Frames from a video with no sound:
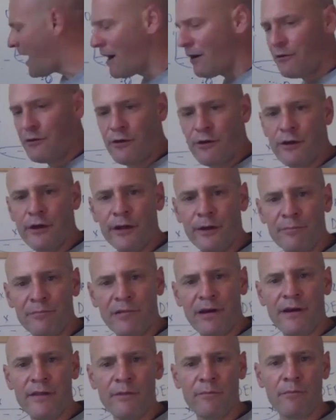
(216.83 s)
how you're going to
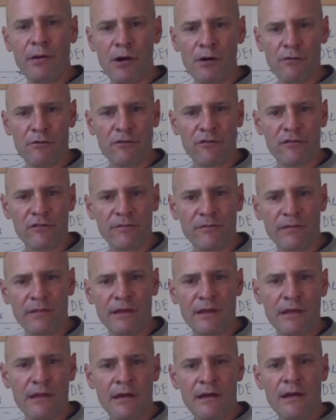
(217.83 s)
play the post.
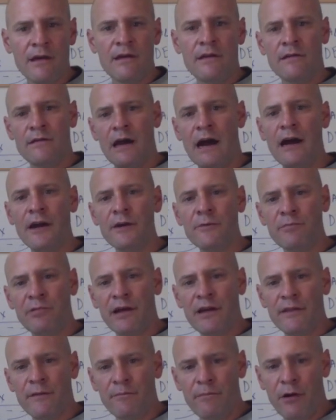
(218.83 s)
How you
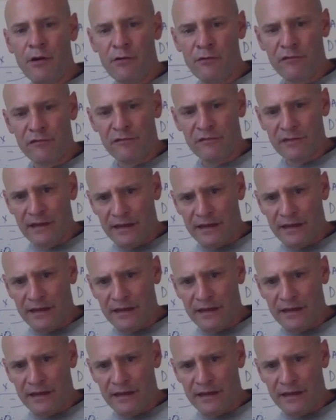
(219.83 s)
play the post,